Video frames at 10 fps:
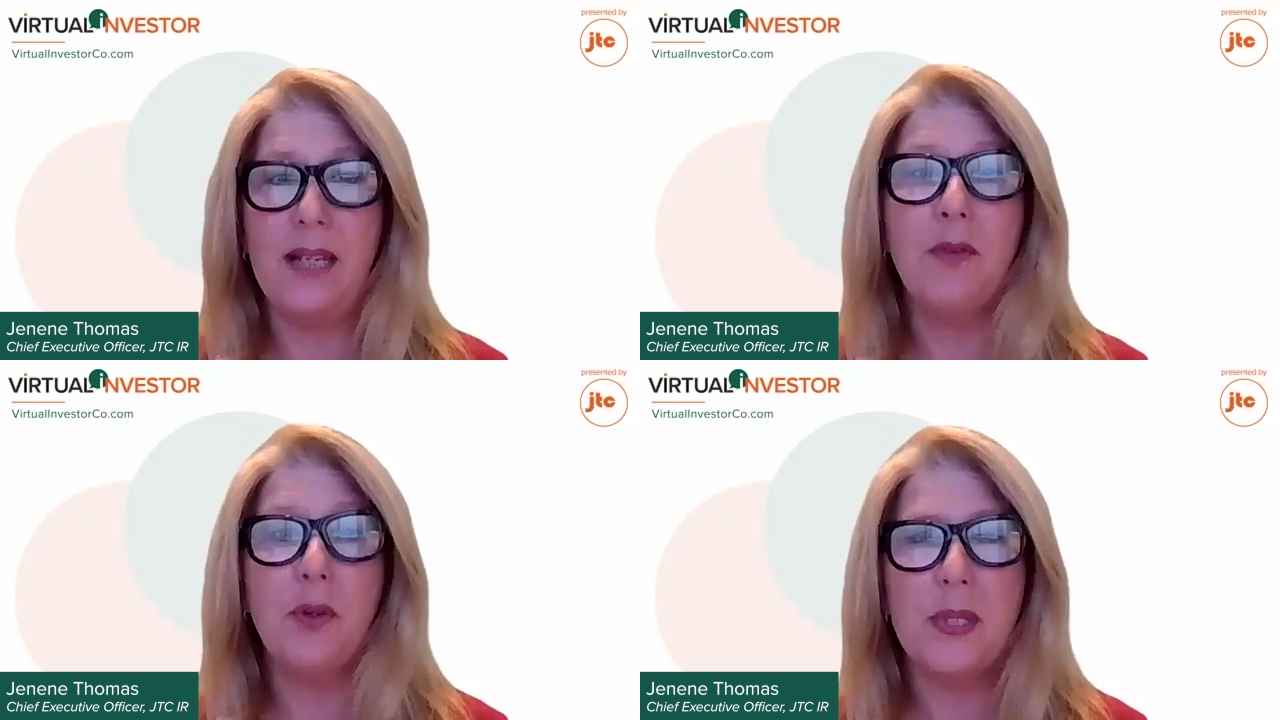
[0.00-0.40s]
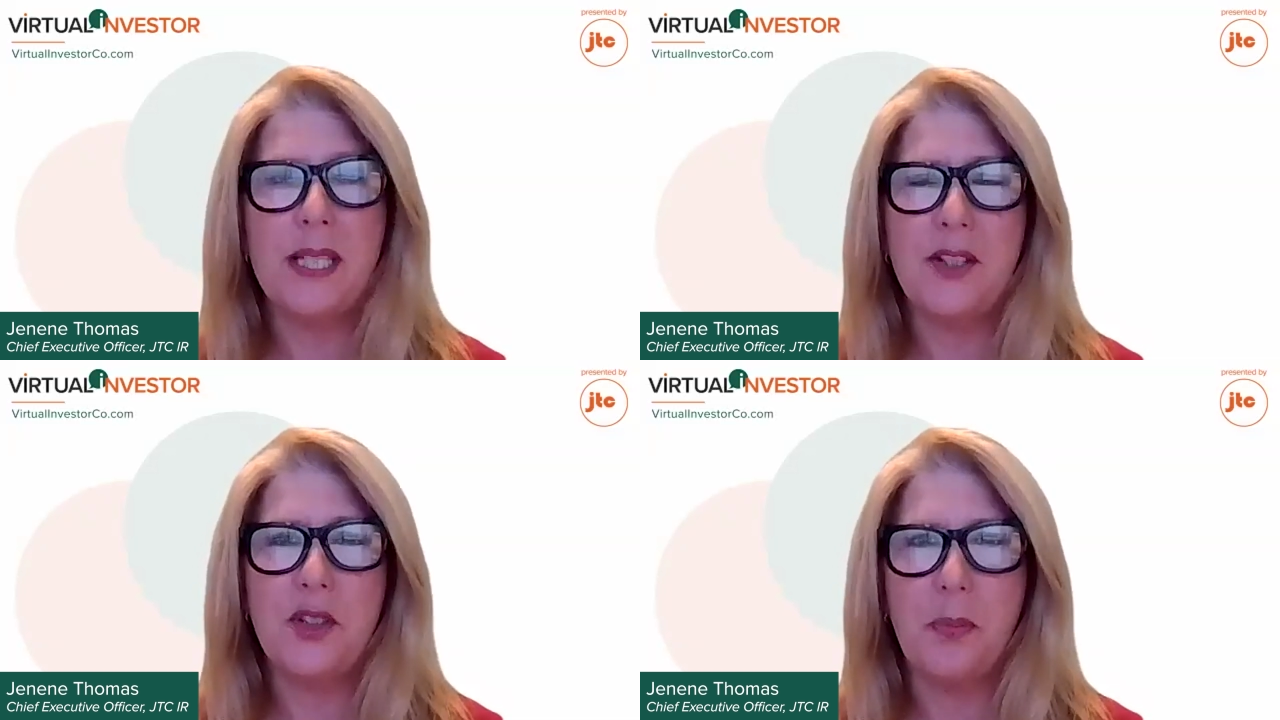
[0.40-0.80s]
and for
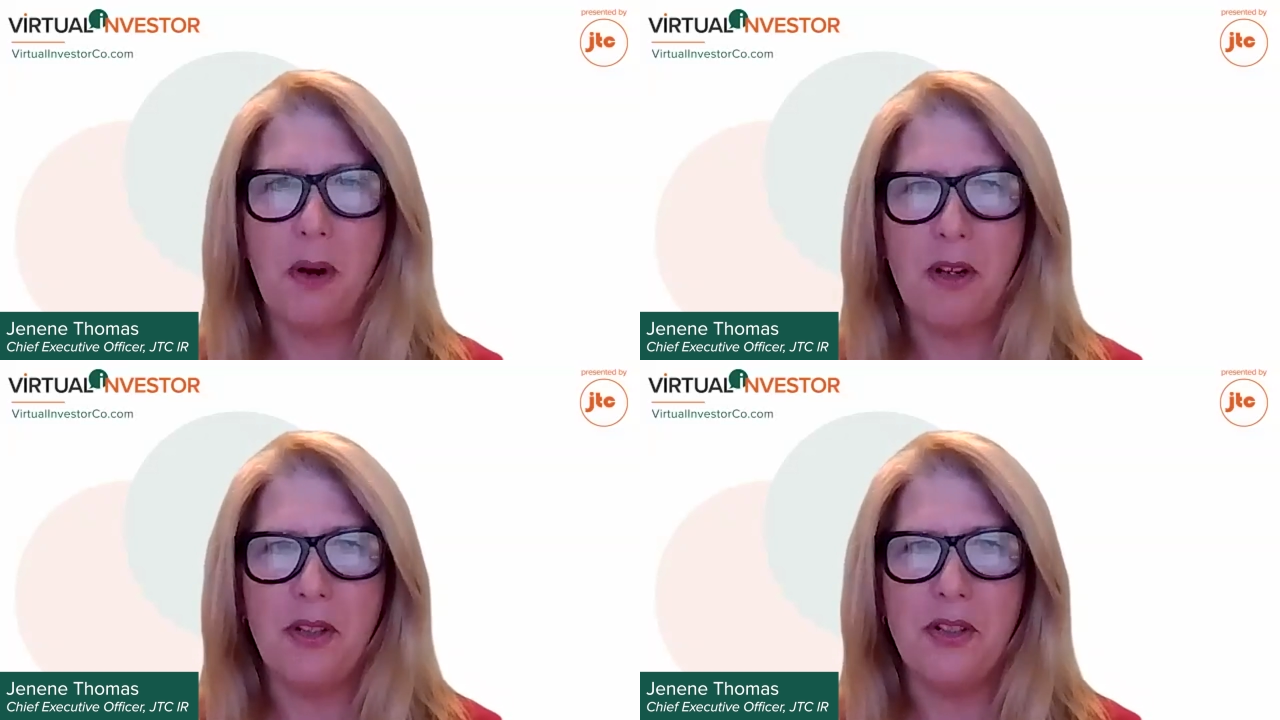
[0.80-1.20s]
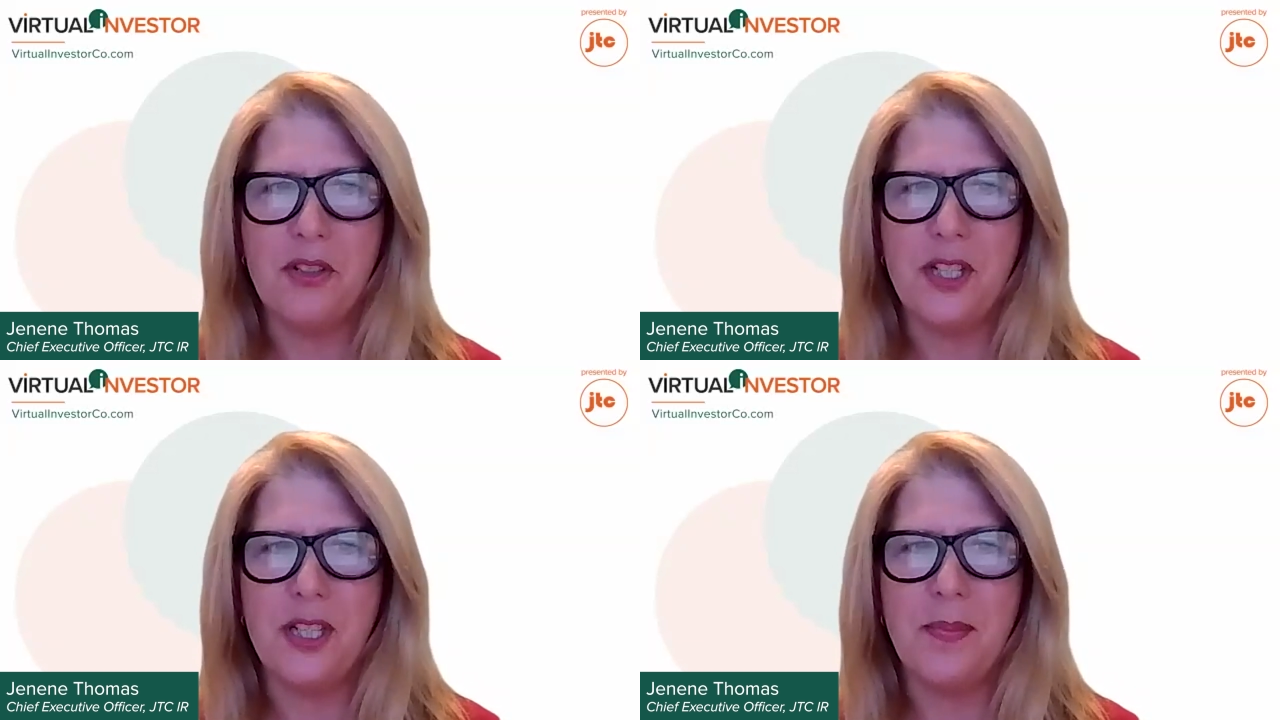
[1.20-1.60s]
potential
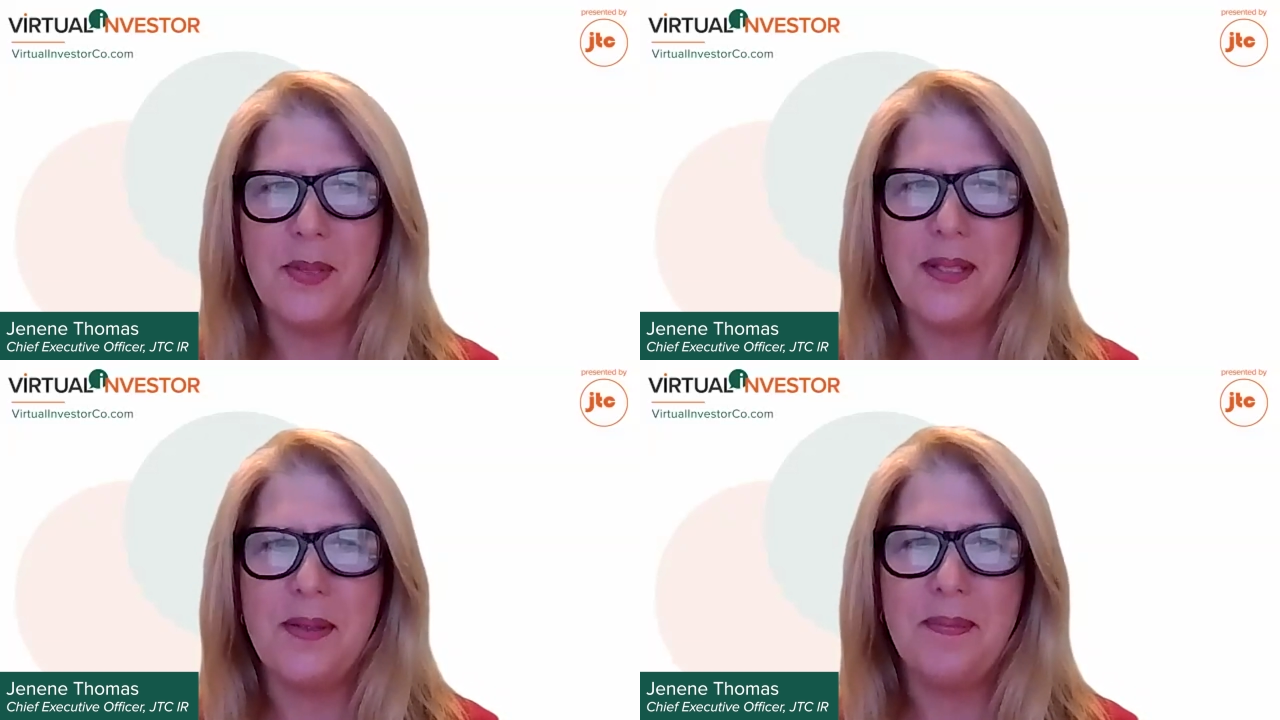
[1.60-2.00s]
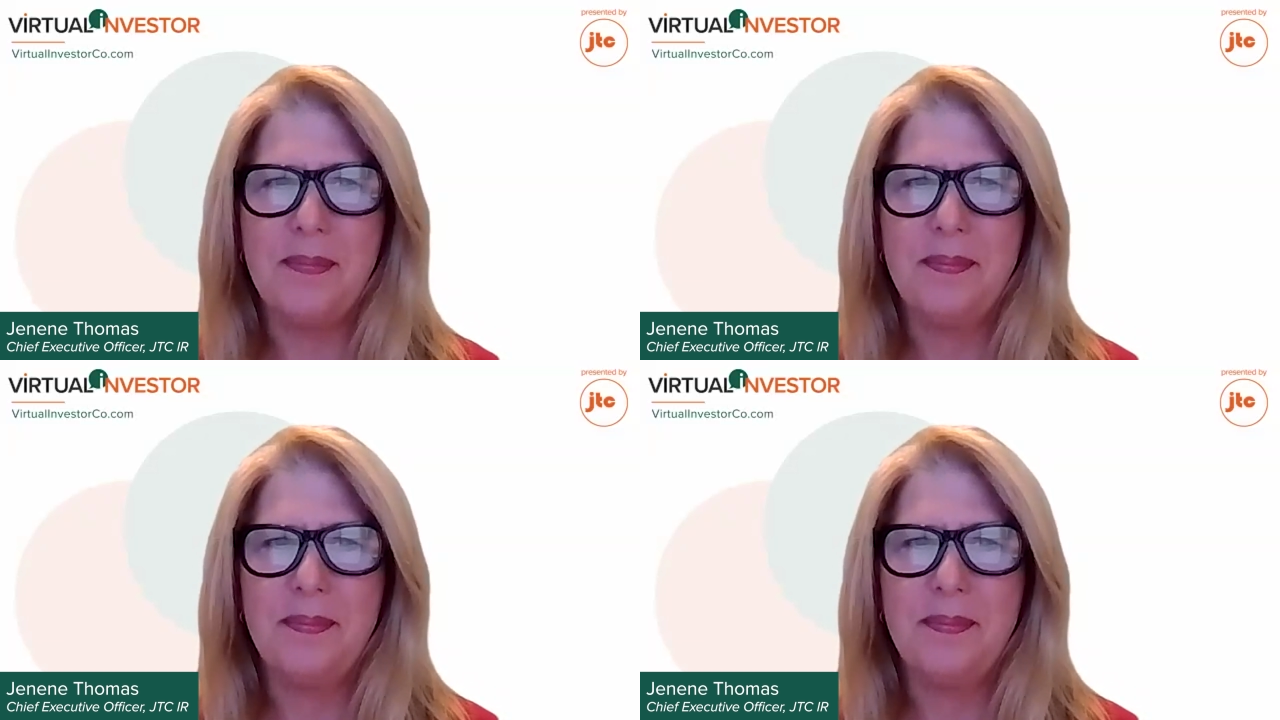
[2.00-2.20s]
partnerships?